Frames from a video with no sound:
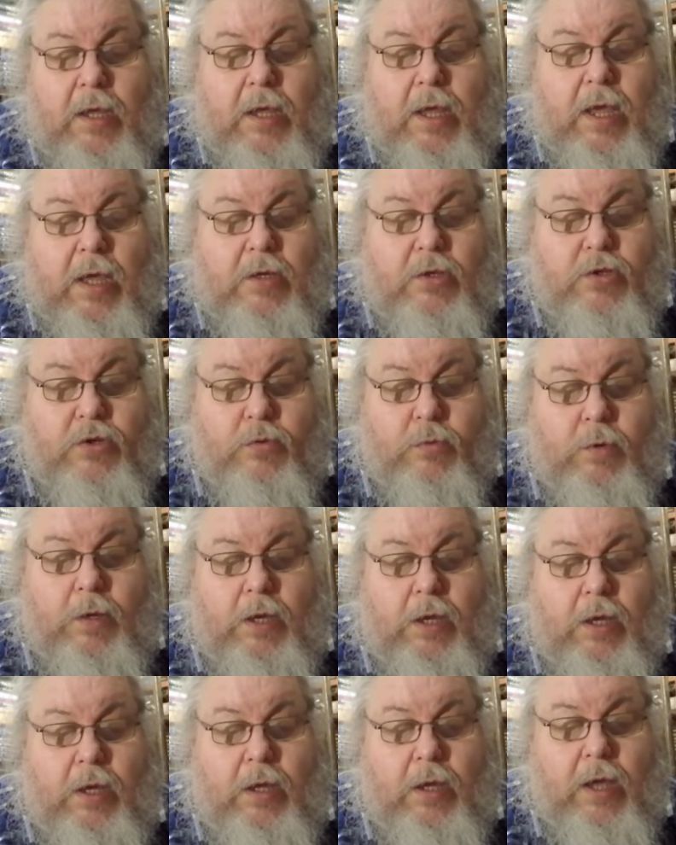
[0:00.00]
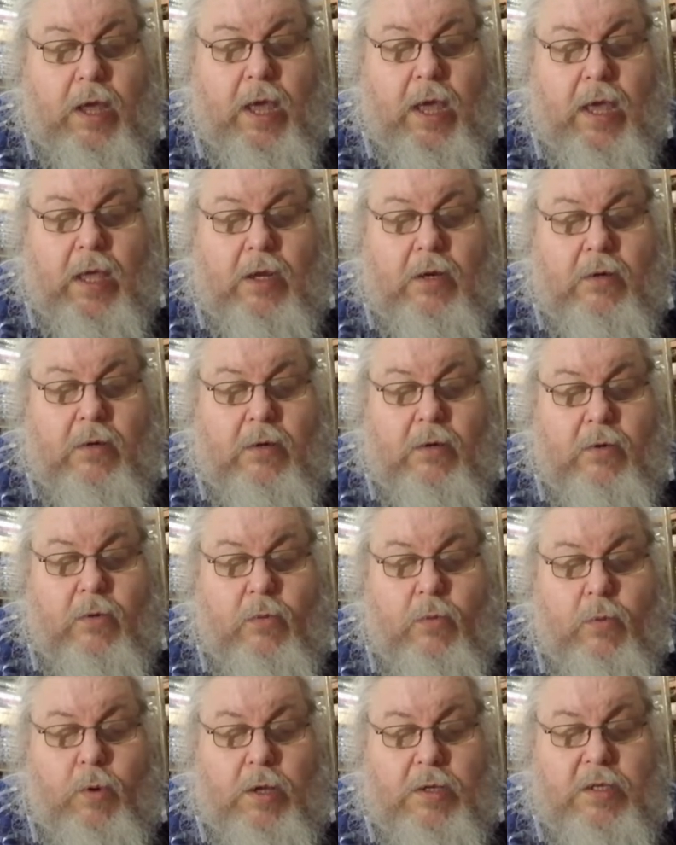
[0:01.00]
and tree and
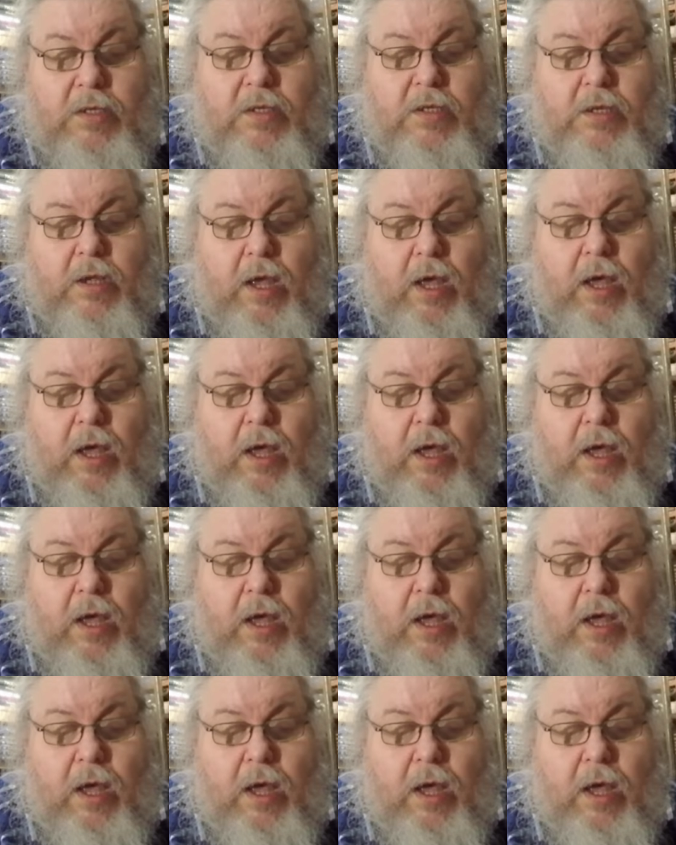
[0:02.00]
was